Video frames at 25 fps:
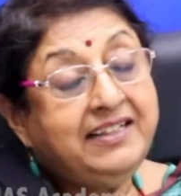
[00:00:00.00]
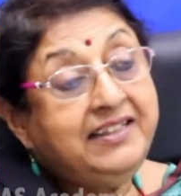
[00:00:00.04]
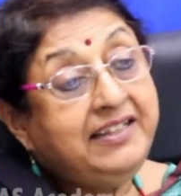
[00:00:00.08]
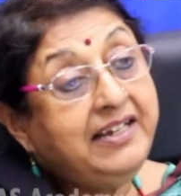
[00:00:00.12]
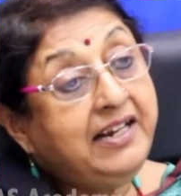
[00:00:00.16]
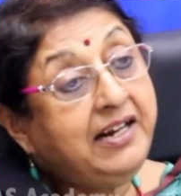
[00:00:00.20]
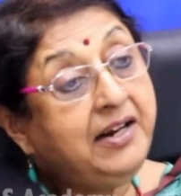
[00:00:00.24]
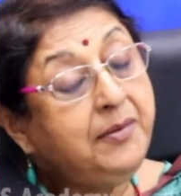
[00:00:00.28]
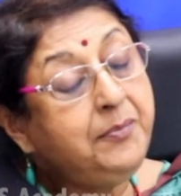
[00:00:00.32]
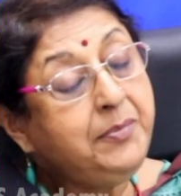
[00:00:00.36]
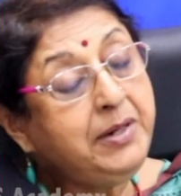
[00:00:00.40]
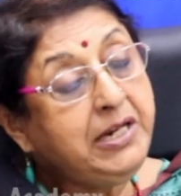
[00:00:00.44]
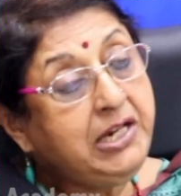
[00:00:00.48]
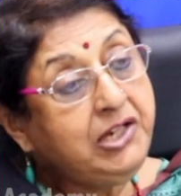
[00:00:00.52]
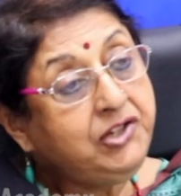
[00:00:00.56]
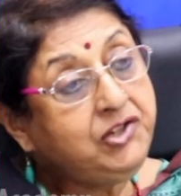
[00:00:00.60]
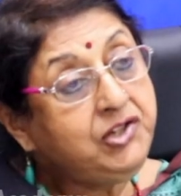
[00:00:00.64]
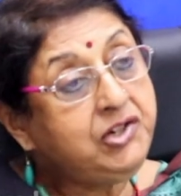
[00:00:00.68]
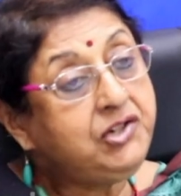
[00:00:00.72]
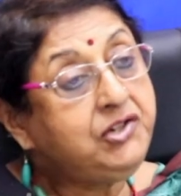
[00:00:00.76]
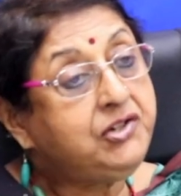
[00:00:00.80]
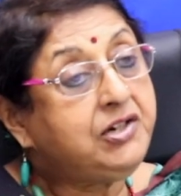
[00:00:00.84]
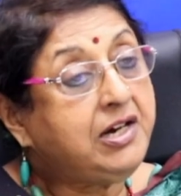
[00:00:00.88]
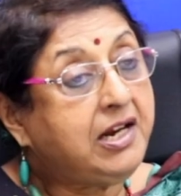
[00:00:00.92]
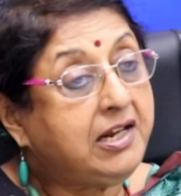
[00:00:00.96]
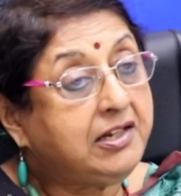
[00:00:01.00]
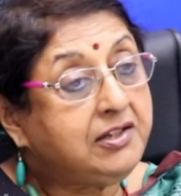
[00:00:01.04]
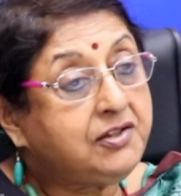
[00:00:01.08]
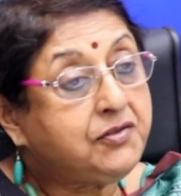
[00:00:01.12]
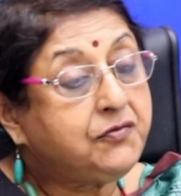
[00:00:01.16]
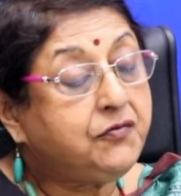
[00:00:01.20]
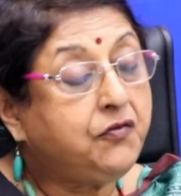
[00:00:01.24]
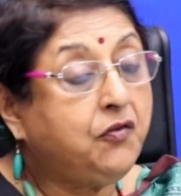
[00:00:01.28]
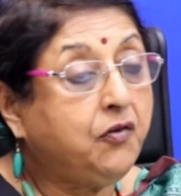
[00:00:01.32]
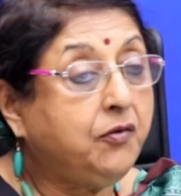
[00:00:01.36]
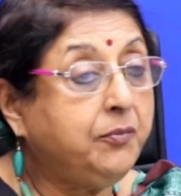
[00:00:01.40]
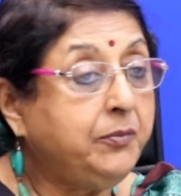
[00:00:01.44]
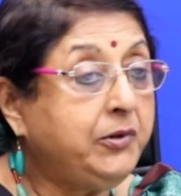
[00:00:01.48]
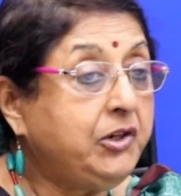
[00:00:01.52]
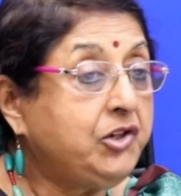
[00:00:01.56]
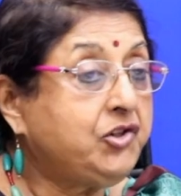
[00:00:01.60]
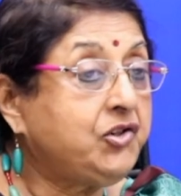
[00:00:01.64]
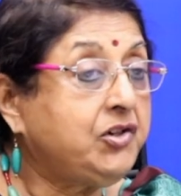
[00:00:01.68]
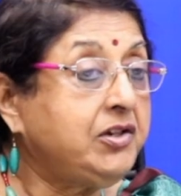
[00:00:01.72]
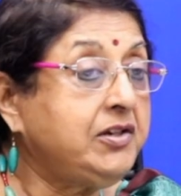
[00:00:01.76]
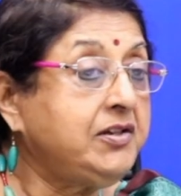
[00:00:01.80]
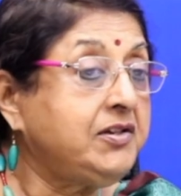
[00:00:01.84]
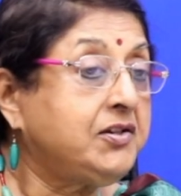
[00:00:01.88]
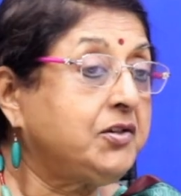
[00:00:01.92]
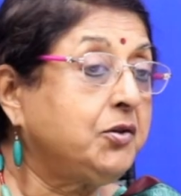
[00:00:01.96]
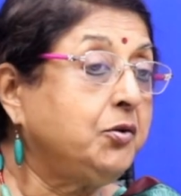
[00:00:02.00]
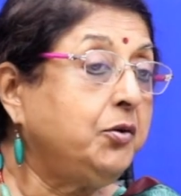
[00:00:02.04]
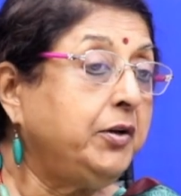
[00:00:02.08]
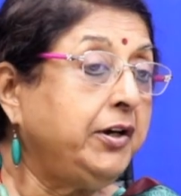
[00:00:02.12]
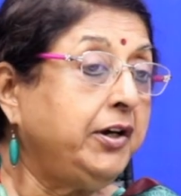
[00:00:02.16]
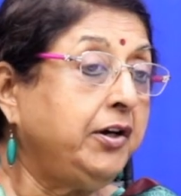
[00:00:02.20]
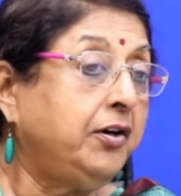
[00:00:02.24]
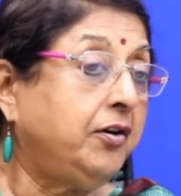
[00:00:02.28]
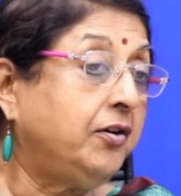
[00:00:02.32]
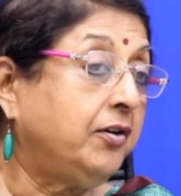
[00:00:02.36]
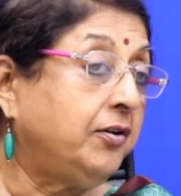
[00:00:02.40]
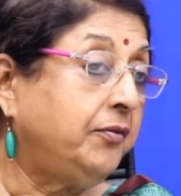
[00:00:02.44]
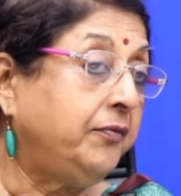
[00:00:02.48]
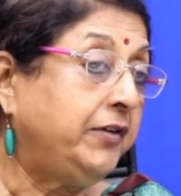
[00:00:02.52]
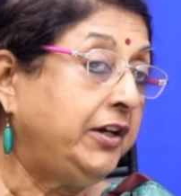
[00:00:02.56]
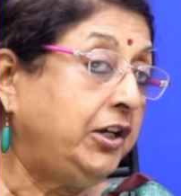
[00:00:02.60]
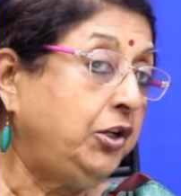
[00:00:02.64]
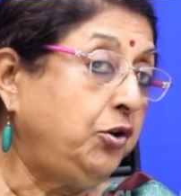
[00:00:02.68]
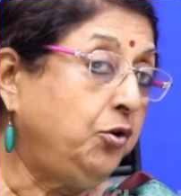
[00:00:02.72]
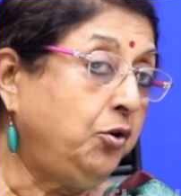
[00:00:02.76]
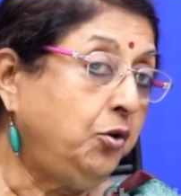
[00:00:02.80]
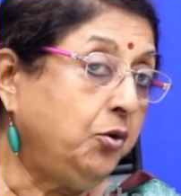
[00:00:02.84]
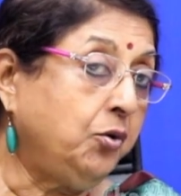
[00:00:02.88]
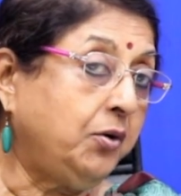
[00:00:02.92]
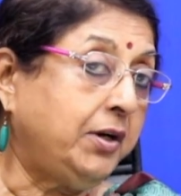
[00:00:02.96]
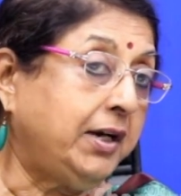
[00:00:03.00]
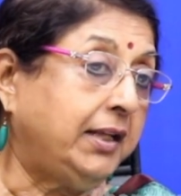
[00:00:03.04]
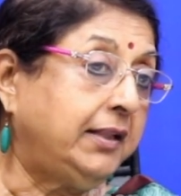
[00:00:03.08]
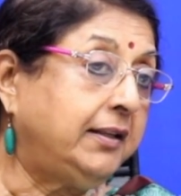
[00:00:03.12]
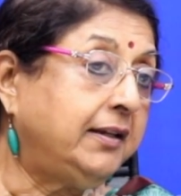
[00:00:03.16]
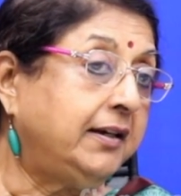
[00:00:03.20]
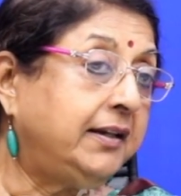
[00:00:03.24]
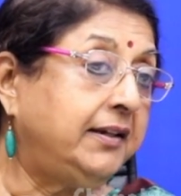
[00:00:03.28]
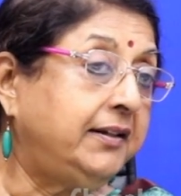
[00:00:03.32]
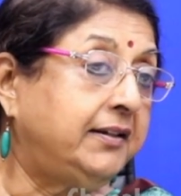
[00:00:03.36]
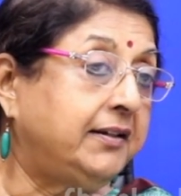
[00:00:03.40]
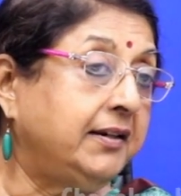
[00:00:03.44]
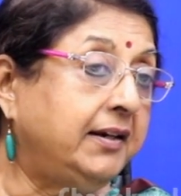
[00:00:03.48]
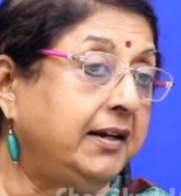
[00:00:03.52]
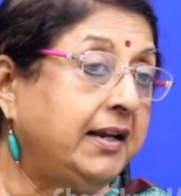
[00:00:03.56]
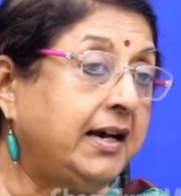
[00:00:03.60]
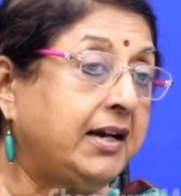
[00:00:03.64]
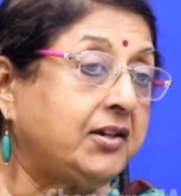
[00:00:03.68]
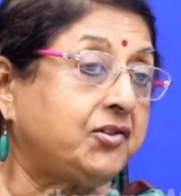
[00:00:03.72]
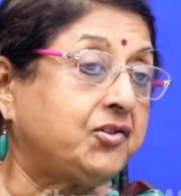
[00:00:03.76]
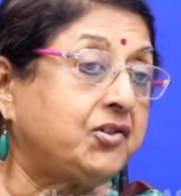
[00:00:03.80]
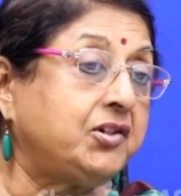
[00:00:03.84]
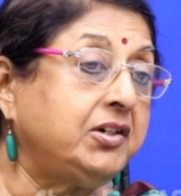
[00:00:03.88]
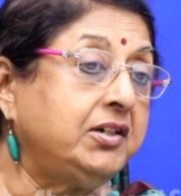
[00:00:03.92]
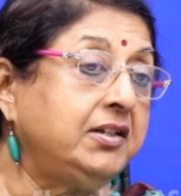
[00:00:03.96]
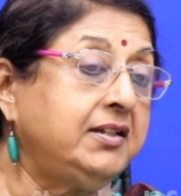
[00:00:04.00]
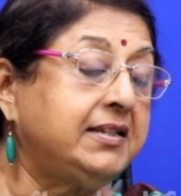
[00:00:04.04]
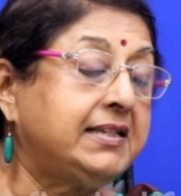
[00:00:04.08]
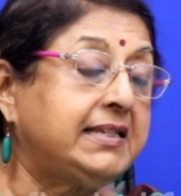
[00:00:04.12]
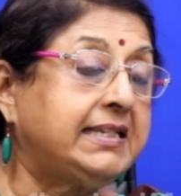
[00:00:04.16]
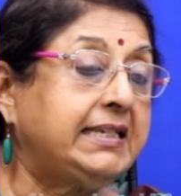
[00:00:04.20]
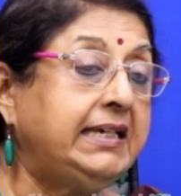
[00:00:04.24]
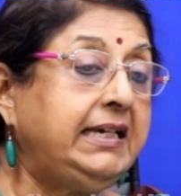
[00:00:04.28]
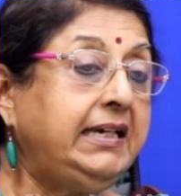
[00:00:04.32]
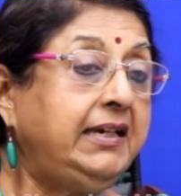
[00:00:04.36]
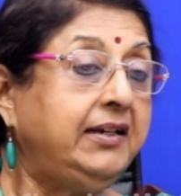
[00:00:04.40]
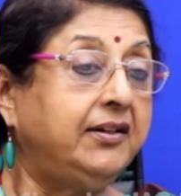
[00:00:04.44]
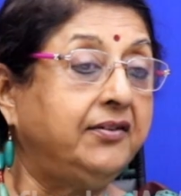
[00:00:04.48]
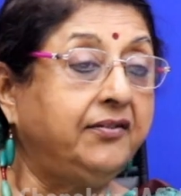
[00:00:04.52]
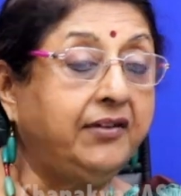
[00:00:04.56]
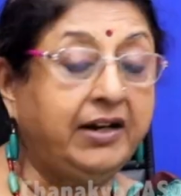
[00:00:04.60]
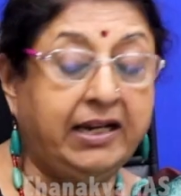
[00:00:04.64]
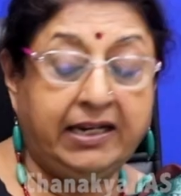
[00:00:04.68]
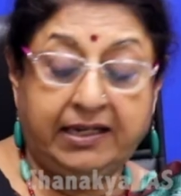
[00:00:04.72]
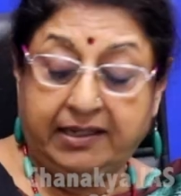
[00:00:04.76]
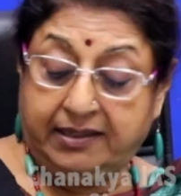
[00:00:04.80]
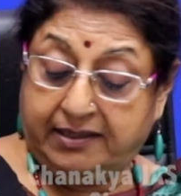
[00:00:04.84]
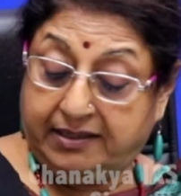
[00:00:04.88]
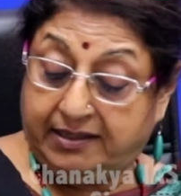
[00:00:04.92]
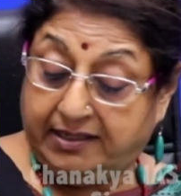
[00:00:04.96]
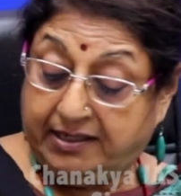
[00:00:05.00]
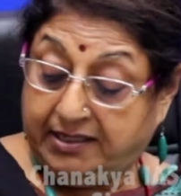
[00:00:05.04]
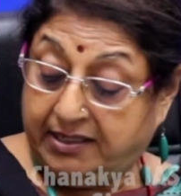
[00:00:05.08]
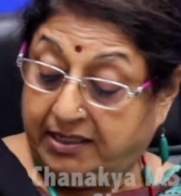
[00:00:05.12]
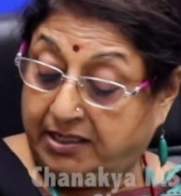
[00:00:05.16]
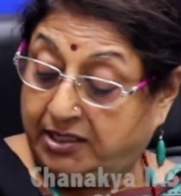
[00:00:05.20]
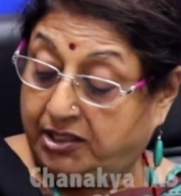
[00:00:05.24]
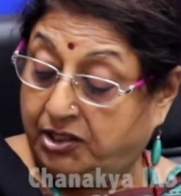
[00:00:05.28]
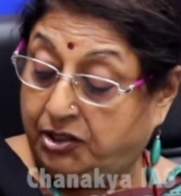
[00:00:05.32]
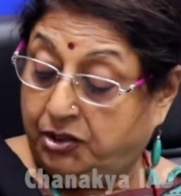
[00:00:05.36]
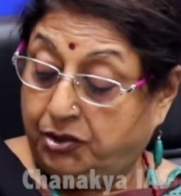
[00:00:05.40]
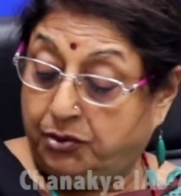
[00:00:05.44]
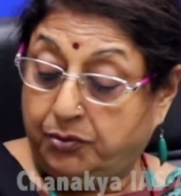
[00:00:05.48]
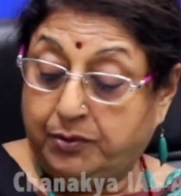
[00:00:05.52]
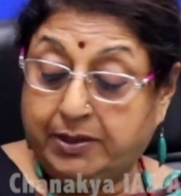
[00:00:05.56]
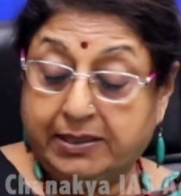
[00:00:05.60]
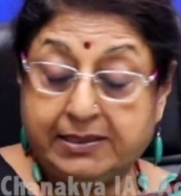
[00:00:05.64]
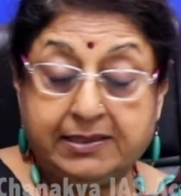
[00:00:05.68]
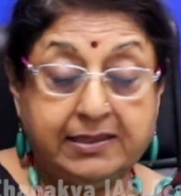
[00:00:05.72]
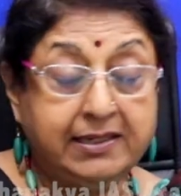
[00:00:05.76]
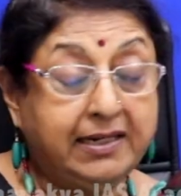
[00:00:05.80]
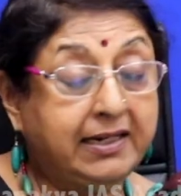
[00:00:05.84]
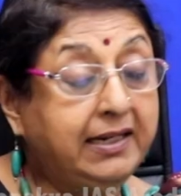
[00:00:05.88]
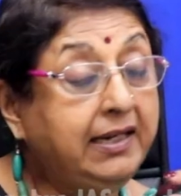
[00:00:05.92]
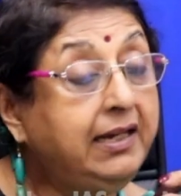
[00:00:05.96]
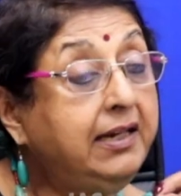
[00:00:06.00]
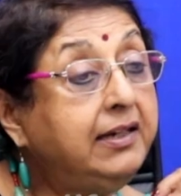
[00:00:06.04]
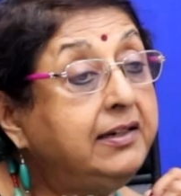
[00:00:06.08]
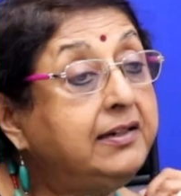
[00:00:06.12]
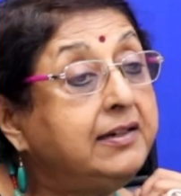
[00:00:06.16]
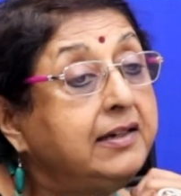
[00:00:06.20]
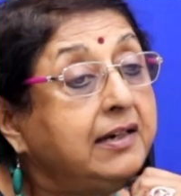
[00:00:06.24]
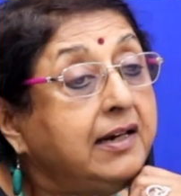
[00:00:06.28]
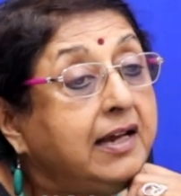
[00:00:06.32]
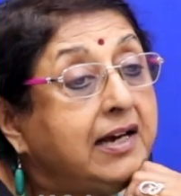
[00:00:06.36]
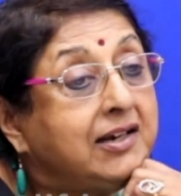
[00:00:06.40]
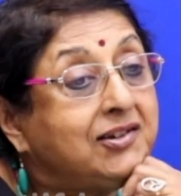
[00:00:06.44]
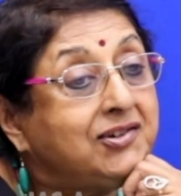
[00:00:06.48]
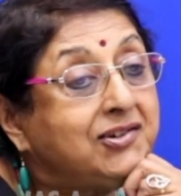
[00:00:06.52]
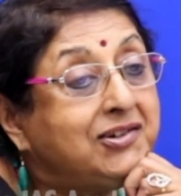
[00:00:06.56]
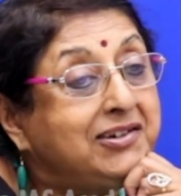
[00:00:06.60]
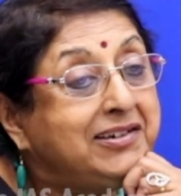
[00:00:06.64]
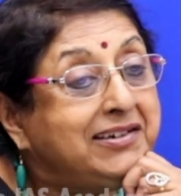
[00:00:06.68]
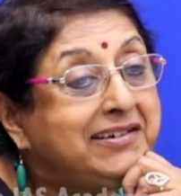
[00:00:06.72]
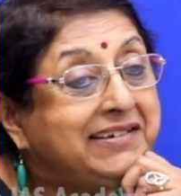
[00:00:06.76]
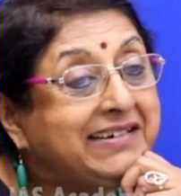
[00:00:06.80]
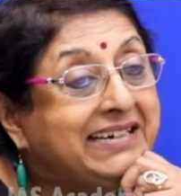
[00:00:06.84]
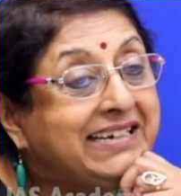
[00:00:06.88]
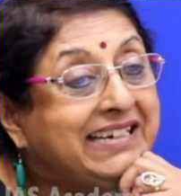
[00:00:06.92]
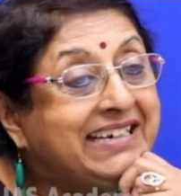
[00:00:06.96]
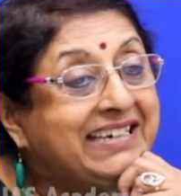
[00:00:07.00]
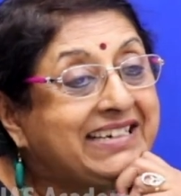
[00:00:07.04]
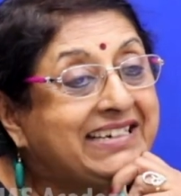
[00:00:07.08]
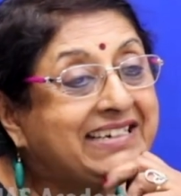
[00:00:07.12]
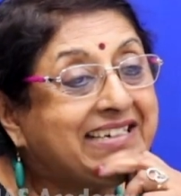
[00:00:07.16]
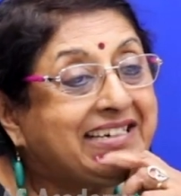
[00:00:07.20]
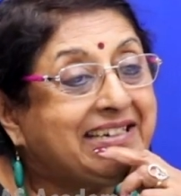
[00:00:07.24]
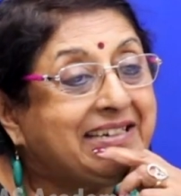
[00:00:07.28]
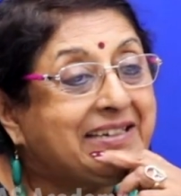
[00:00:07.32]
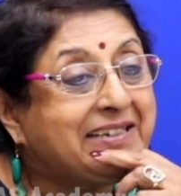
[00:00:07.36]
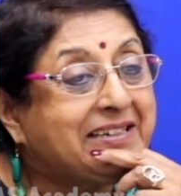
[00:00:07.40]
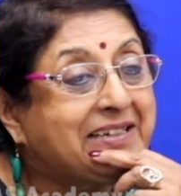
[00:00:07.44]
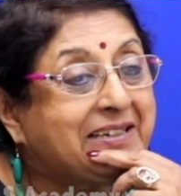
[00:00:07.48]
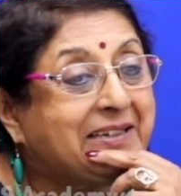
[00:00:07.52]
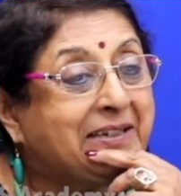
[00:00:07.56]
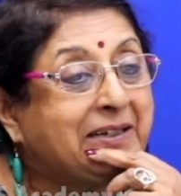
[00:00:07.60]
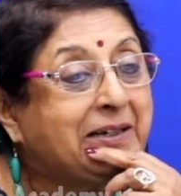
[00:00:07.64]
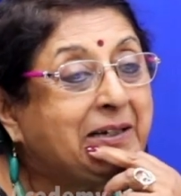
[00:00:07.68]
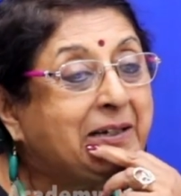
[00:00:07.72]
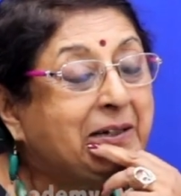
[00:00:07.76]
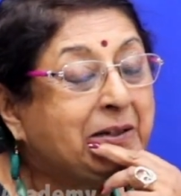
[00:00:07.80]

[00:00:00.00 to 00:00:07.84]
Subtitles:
There are major transformations going on when you look at the international scene, right? You are studying international relations.